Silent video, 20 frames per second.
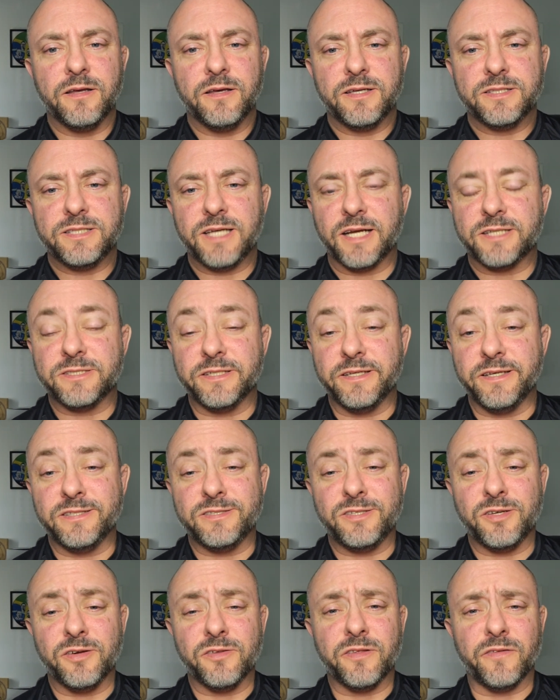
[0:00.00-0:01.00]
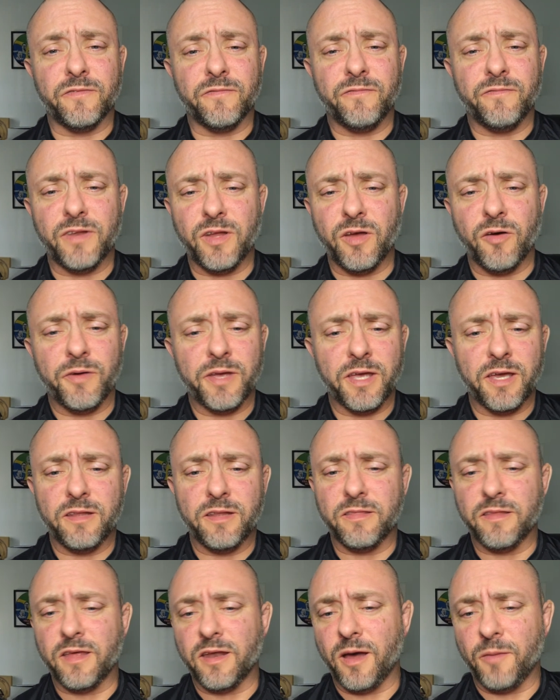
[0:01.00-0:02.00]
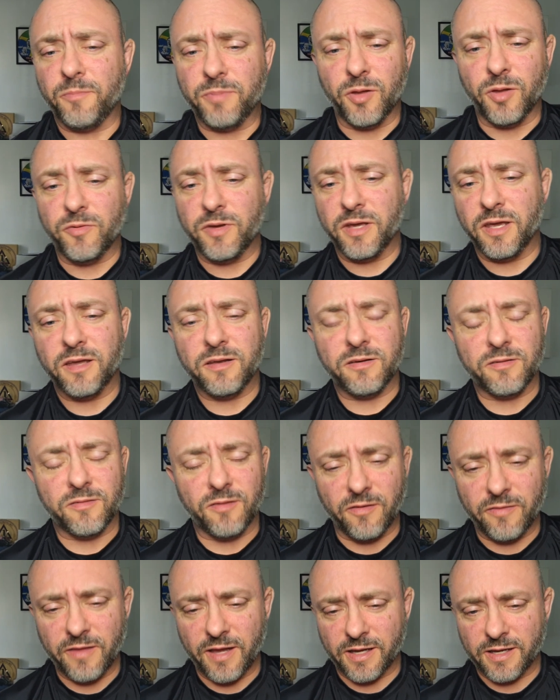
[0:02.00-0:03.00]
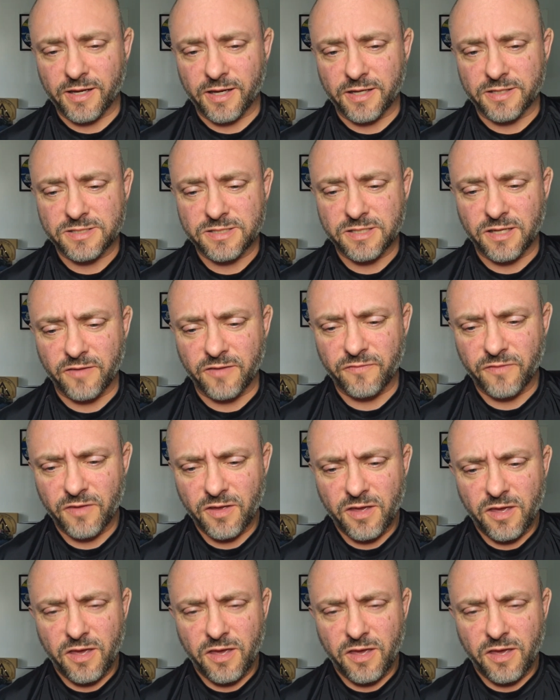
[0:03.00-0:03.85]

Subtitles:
It's actually easier than videoing it and then uploading it and all that kind of stuff.